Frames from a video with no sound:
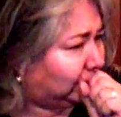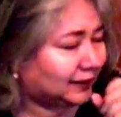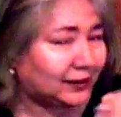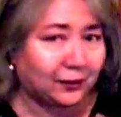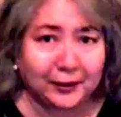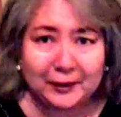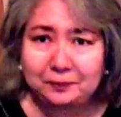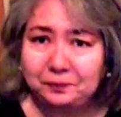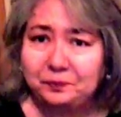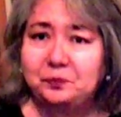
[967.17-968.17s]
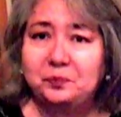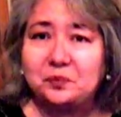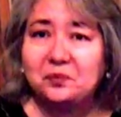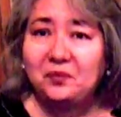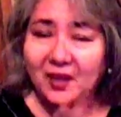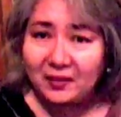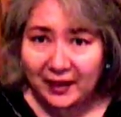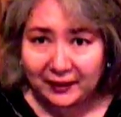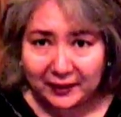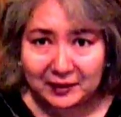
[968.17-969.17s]
Sorry. I had
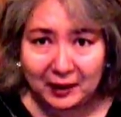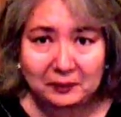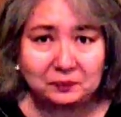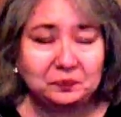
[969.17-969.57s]
a good time.